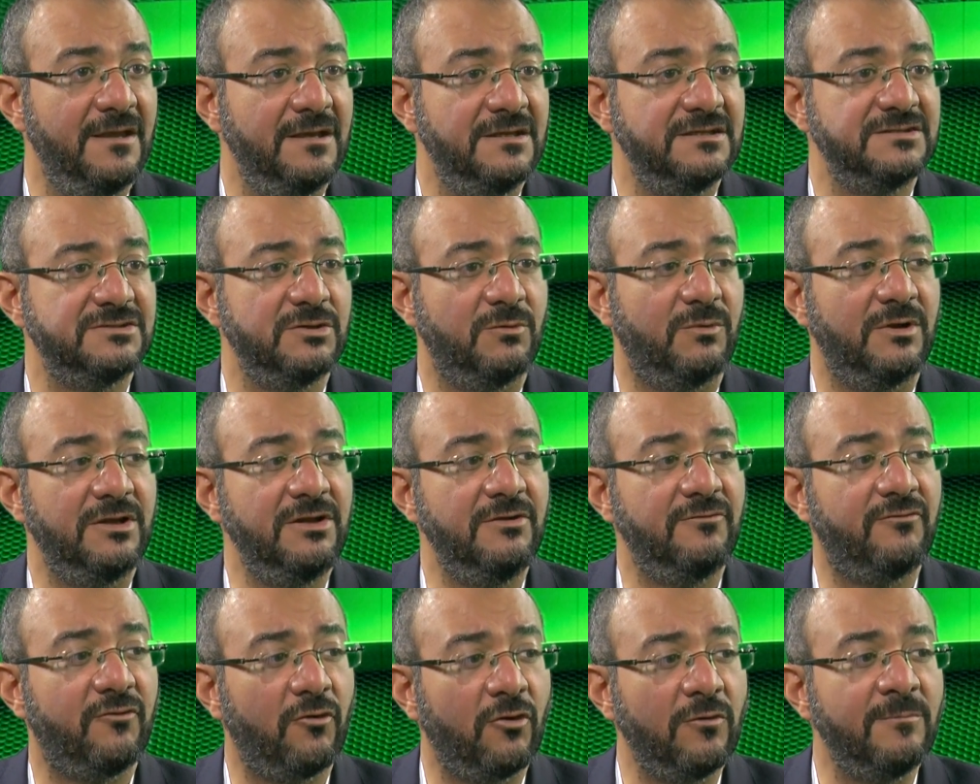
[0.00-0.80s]
So when
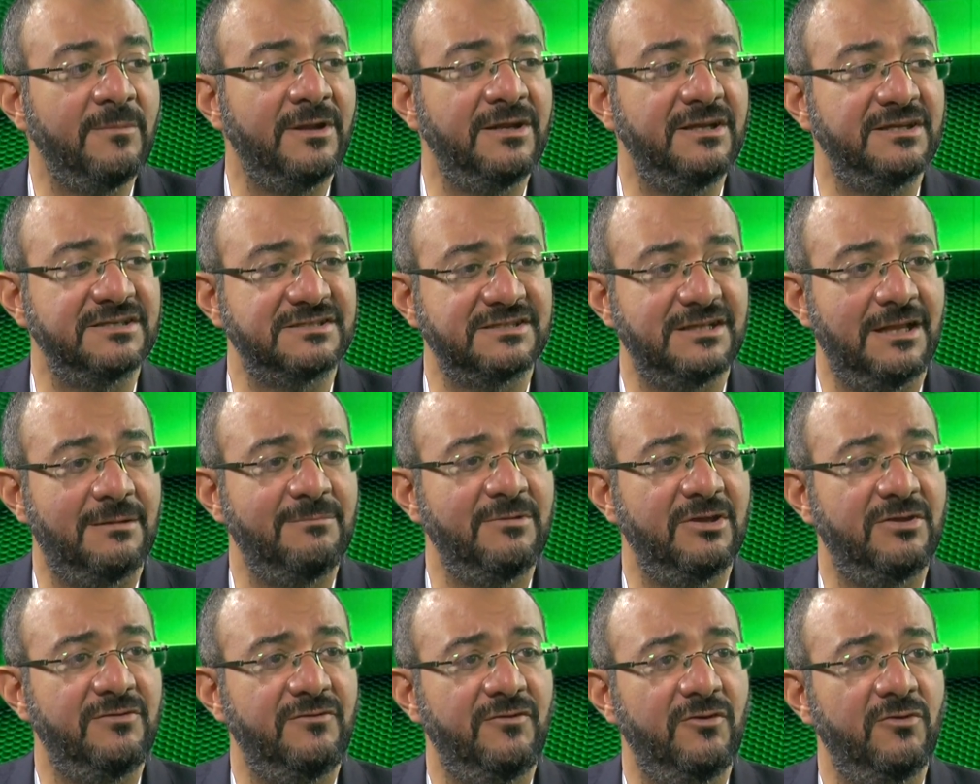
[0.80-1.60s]
you form an
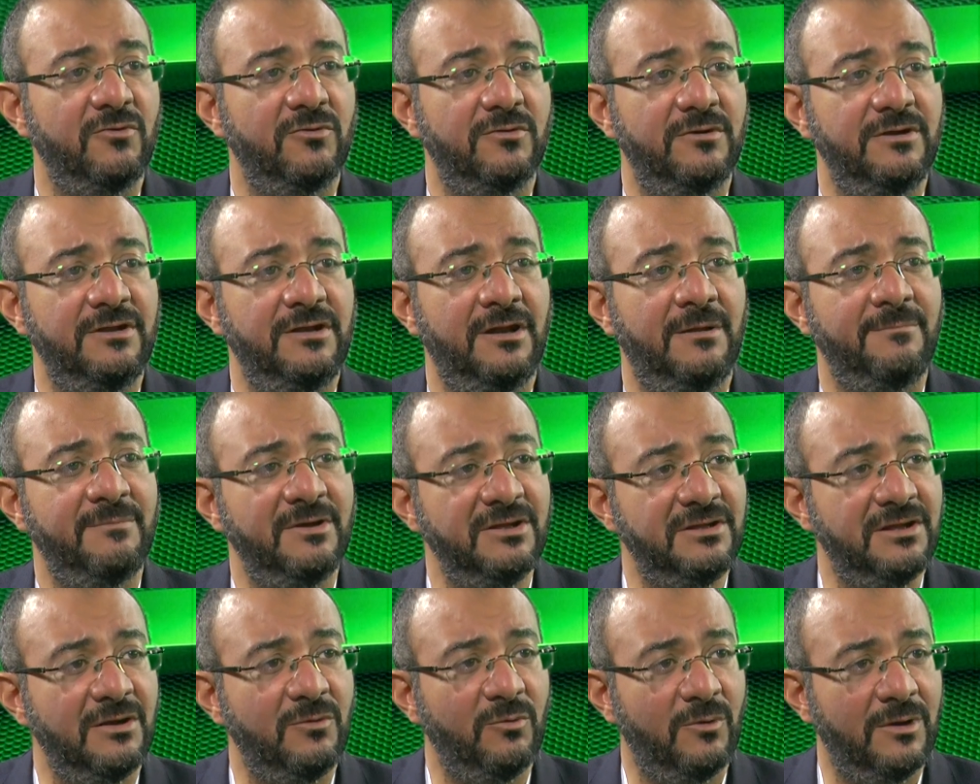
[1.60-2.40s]
Islamic view in a
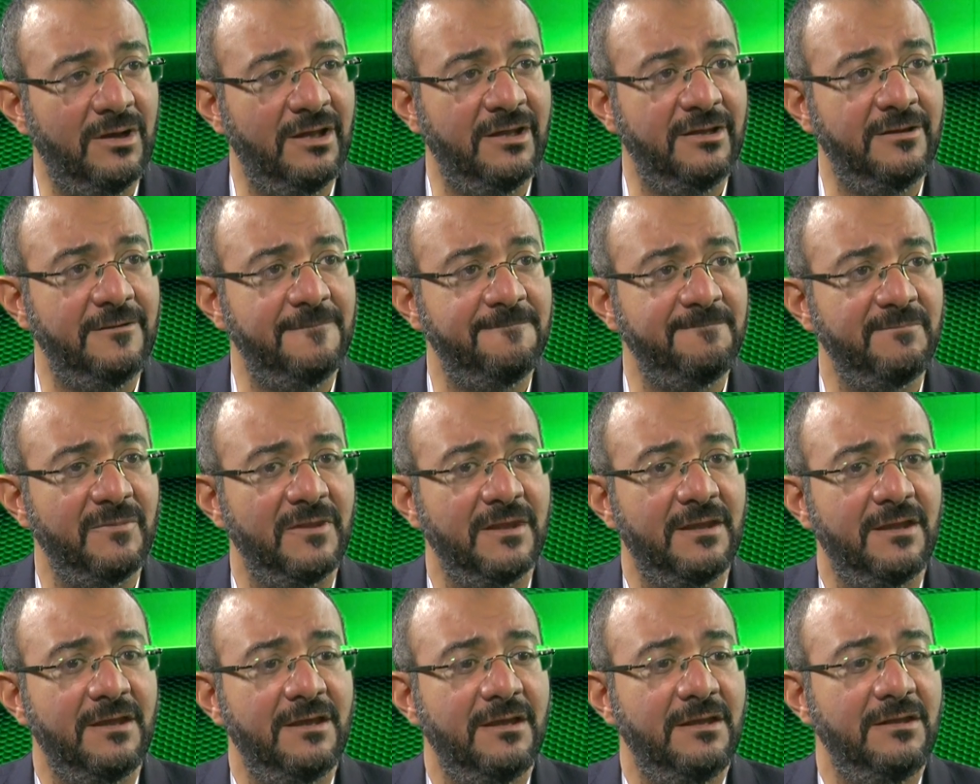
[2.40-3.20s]
middle way,
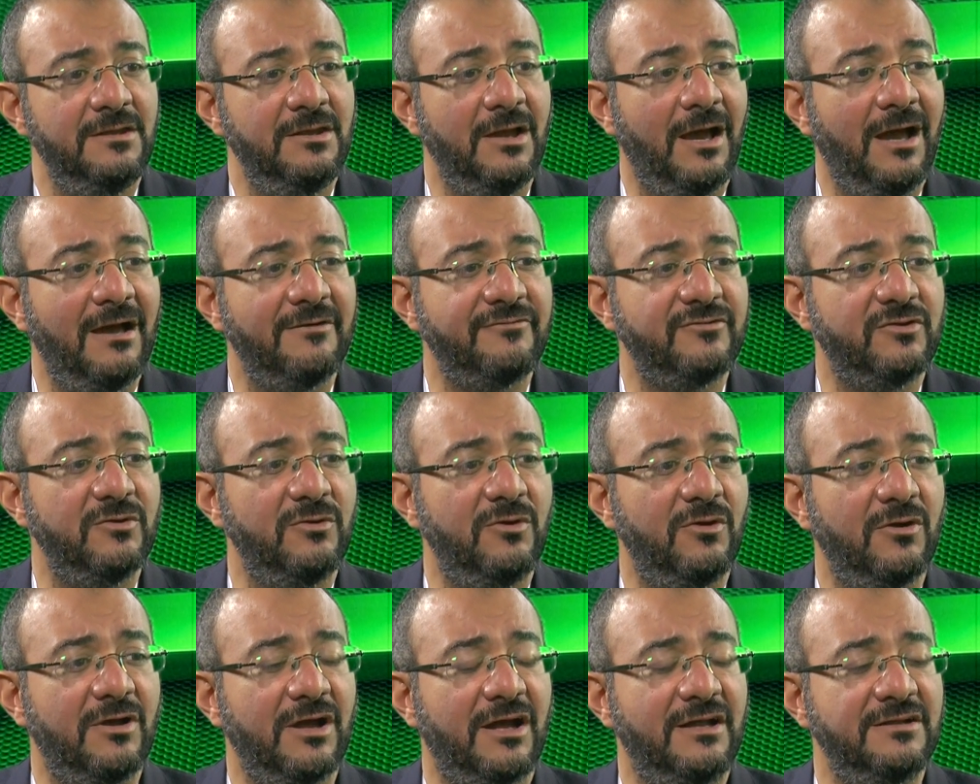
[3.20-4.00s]
you have to
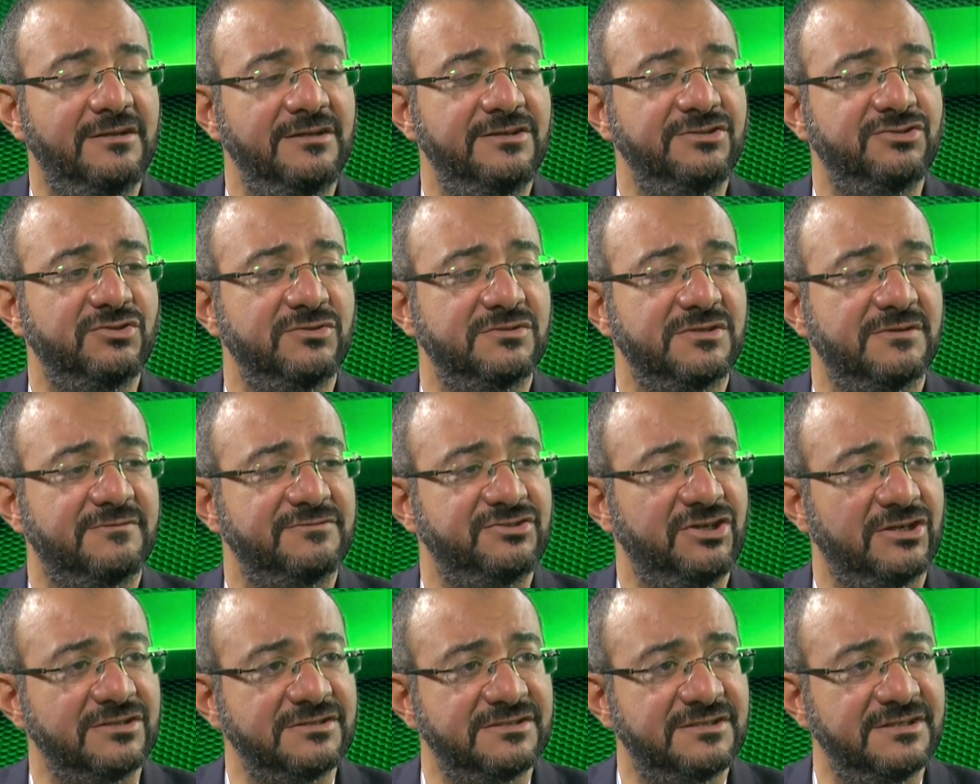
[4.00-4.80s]
look at issues of
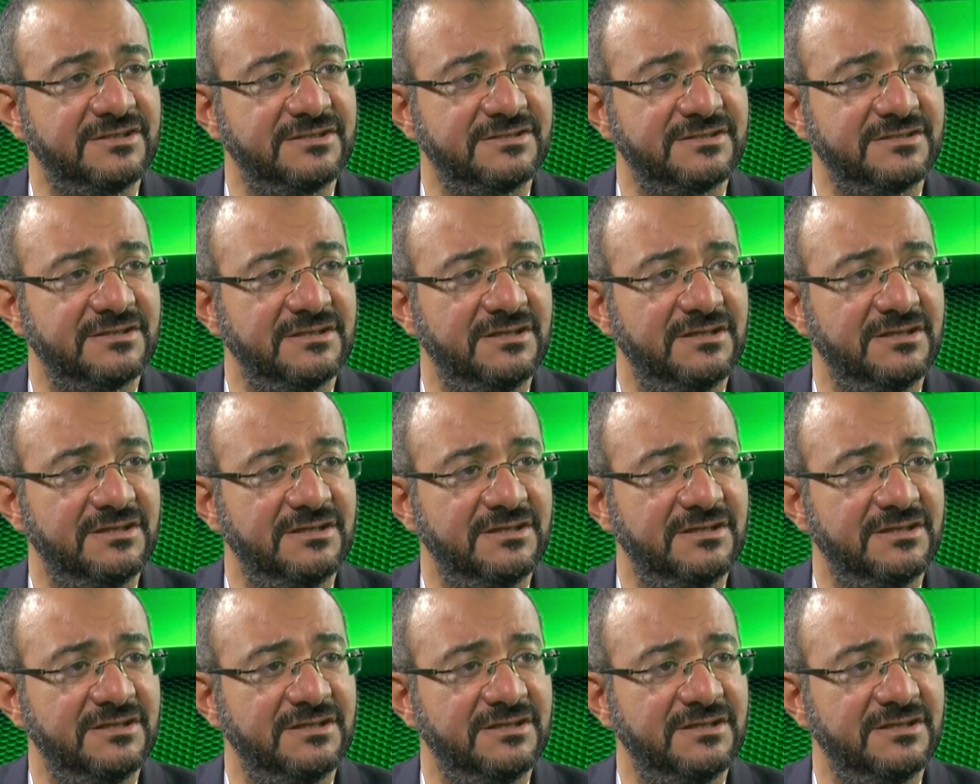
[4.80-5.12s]
justice,